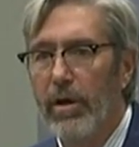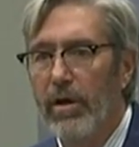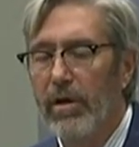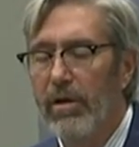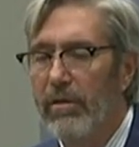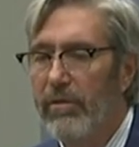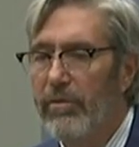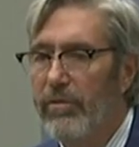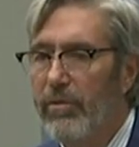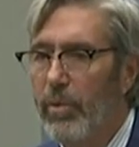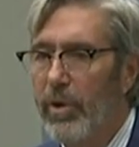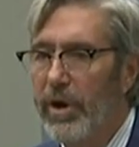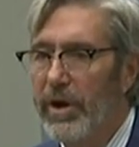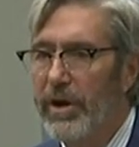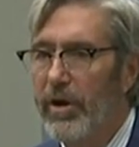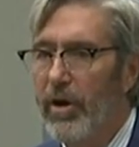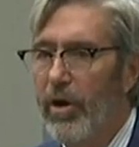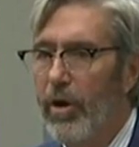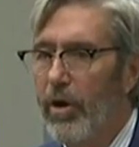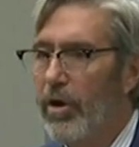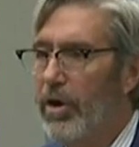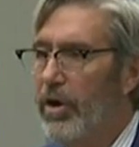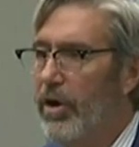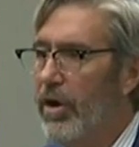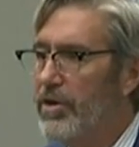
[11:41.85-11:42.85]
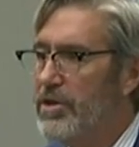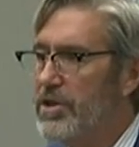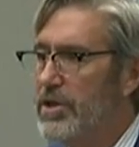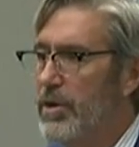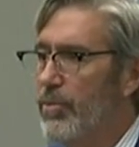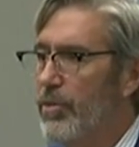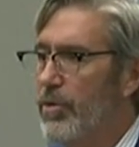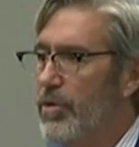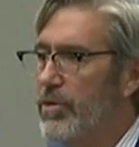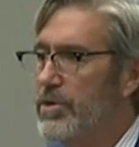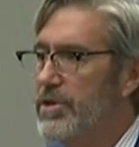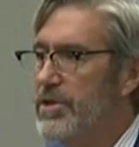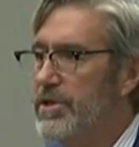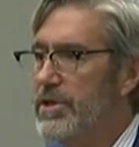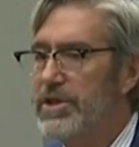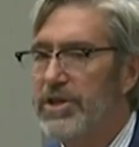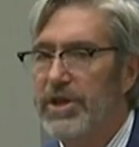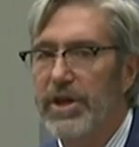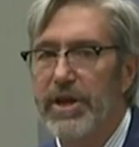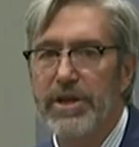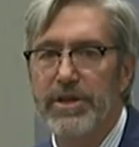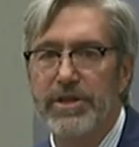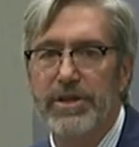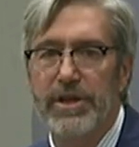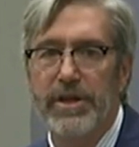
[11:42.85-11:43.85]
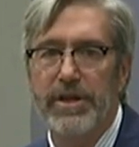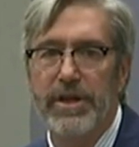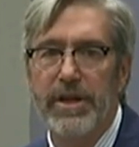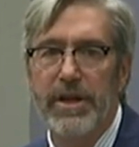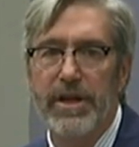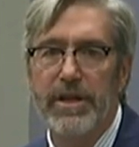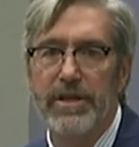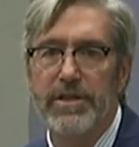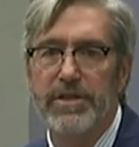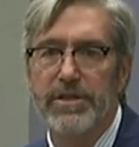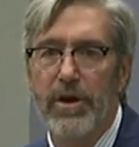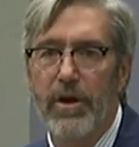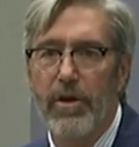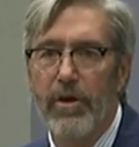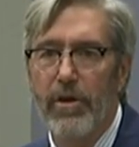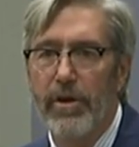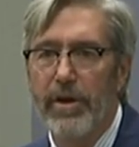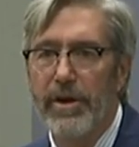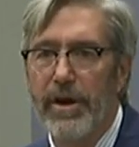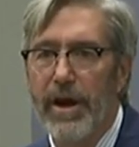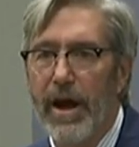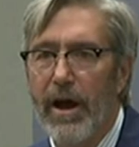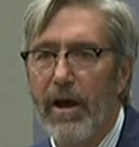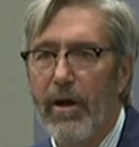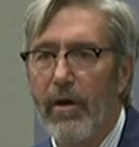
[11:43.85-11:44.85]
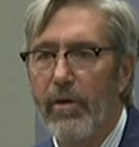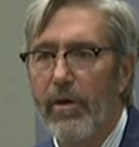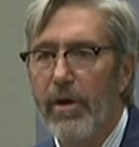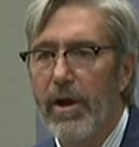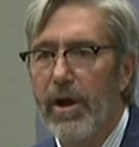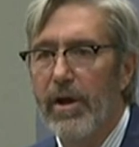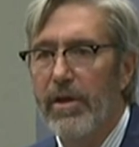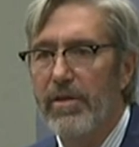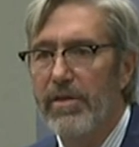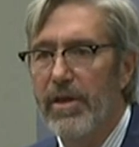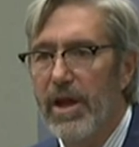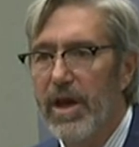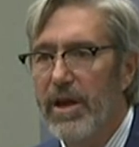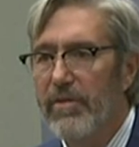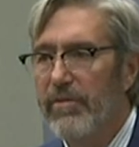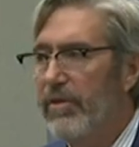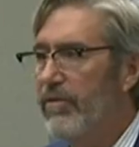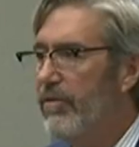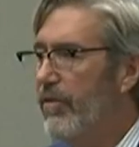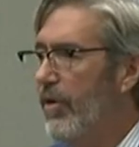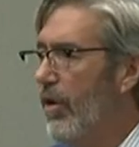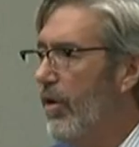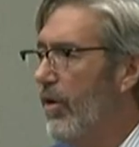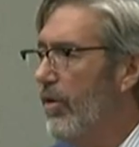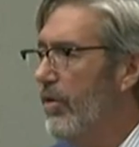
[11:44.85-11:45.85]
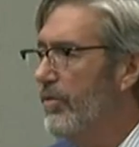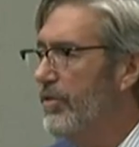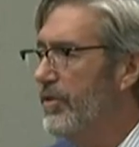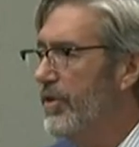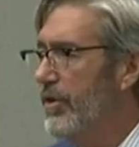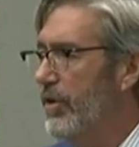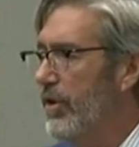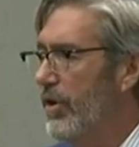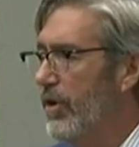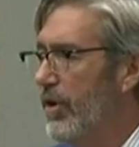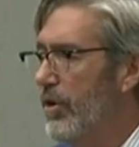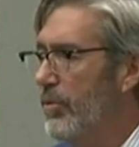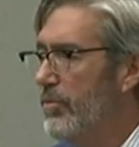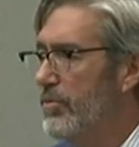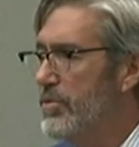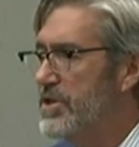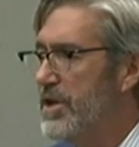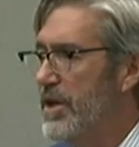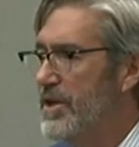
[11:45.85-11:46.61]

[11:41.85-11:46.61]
of what our customers' changing needs are and how they've evolved um,